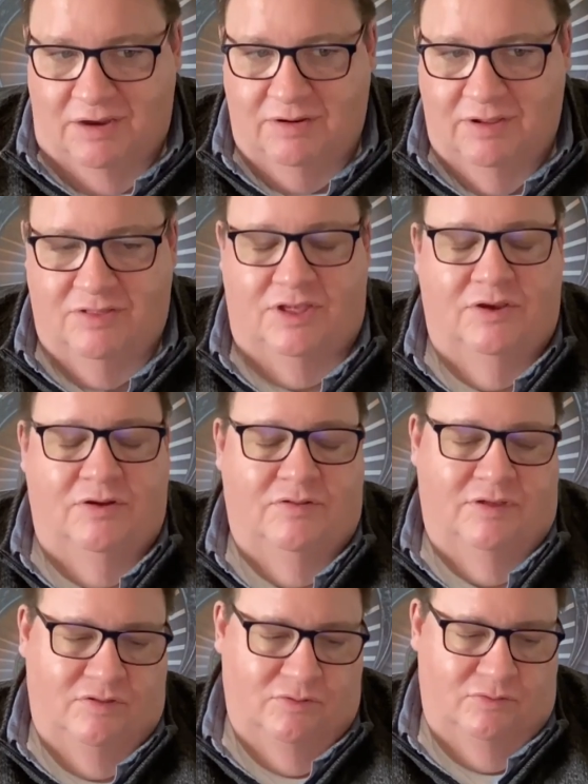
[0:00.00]

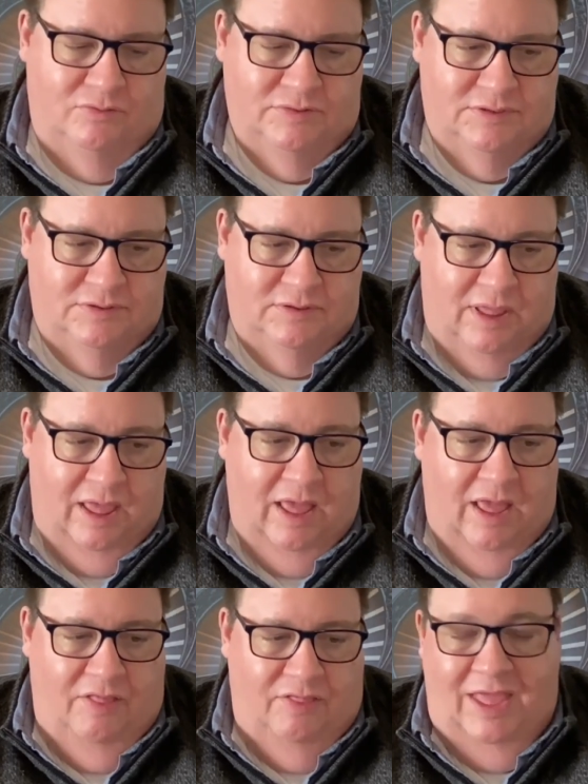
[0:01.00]
security tools.
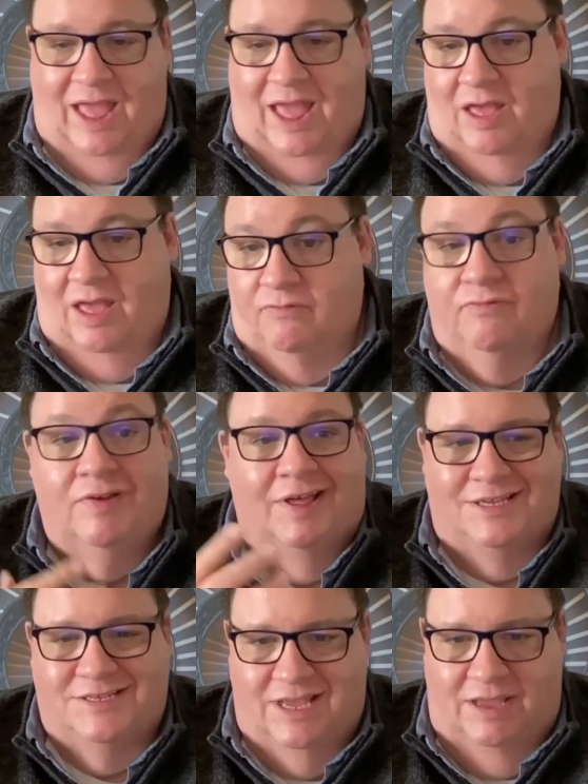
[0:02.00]
They have a
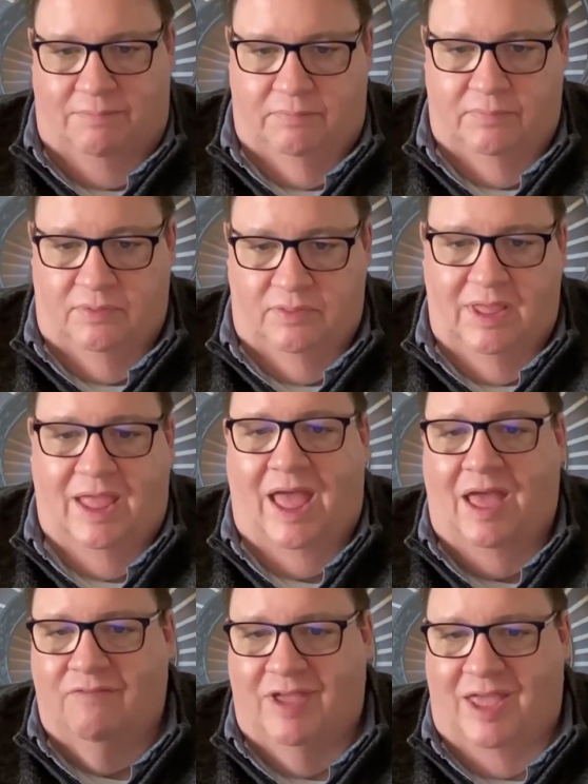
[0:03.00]
SIM, they
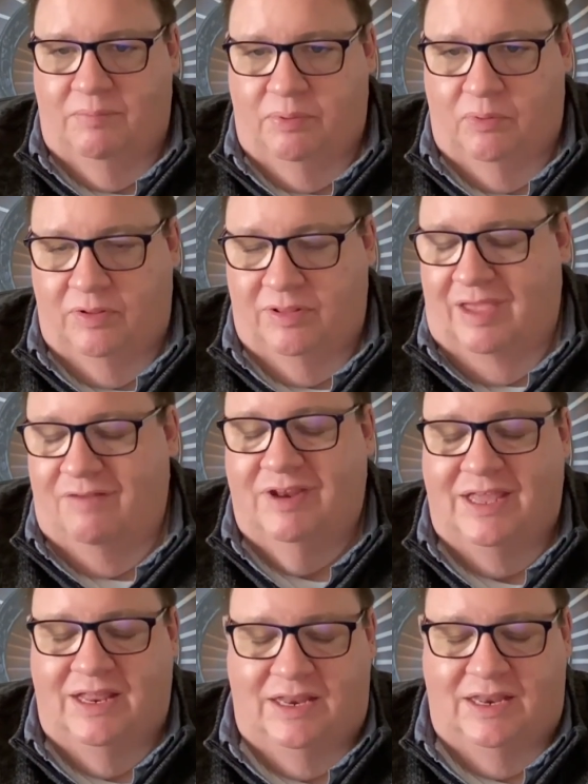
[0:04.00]
have endpoint, they have an
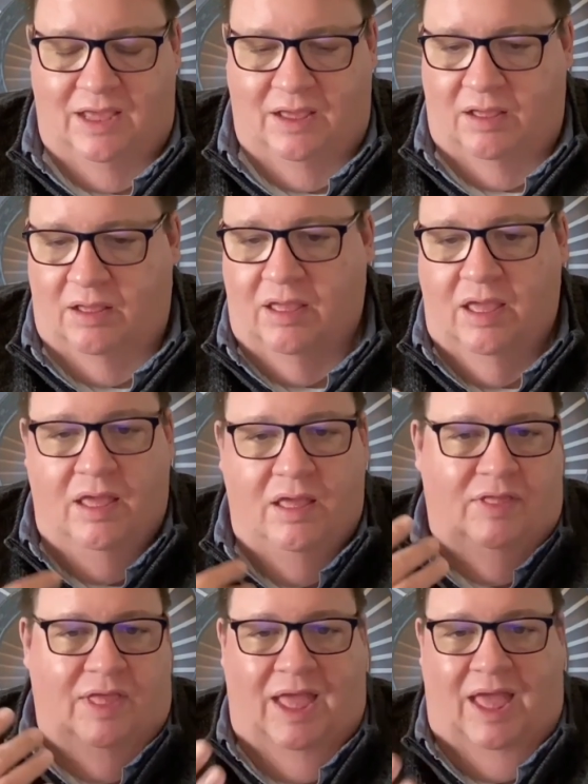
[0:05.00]
EDR,
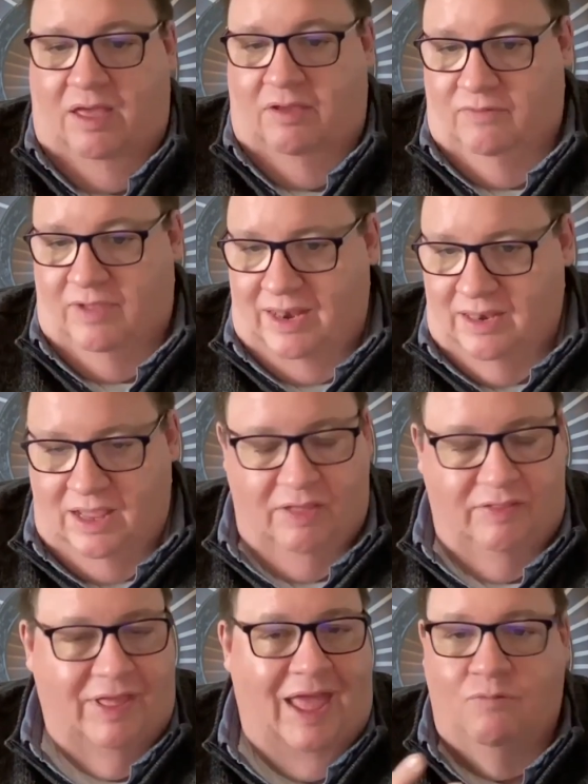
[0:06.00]
they have NDR,
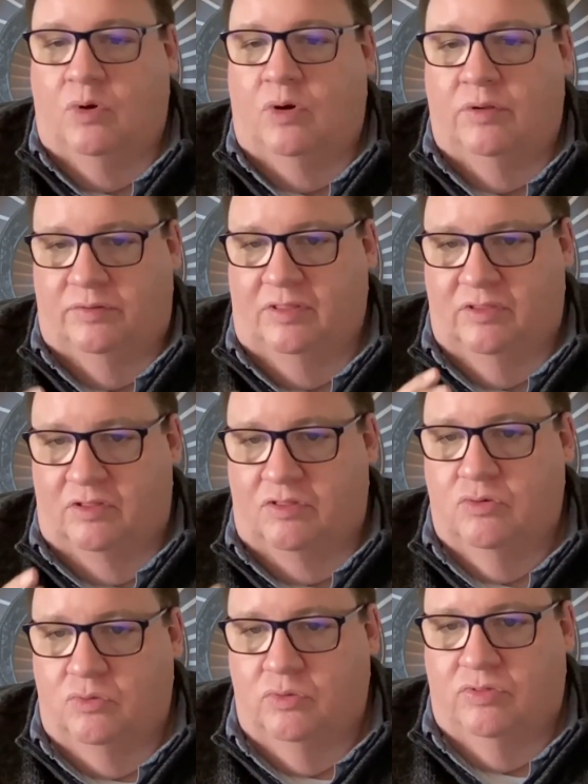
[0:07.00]
they have what the
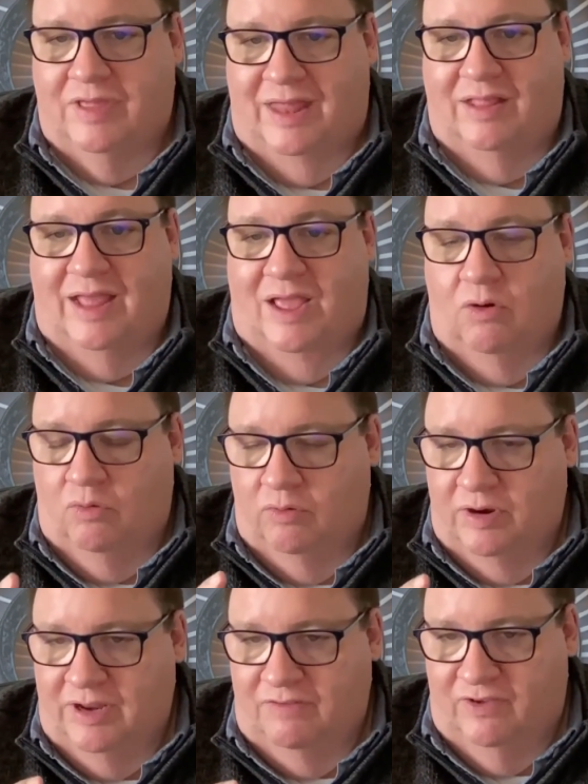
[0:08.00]
tools that they
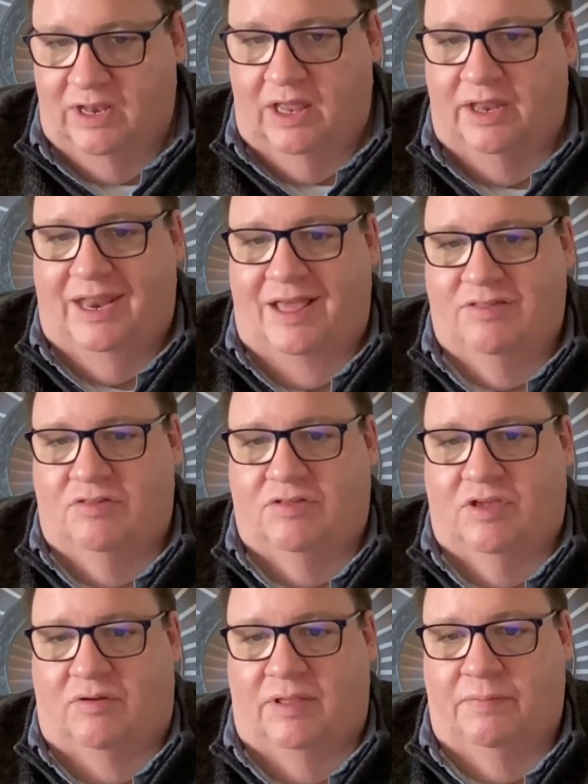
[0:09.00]
already feel are necessary.